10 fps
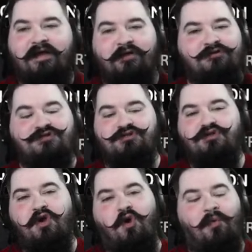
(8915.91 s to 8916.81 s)
There's
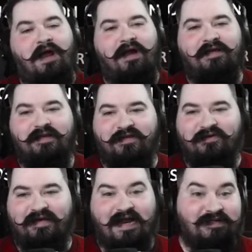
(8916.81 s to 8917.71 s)
no way I can do
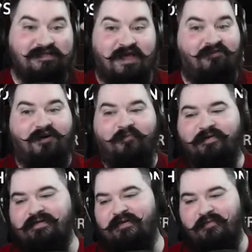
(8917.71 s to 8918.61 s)
it. I just gave up.
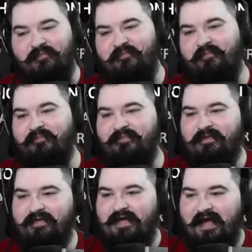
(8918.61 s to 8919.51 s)

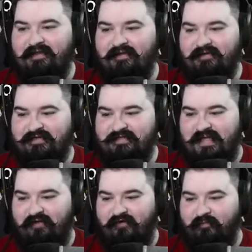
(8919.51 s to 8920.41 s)
I literally just
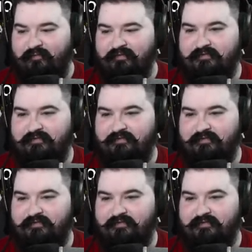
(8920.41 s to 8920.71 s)
gave up.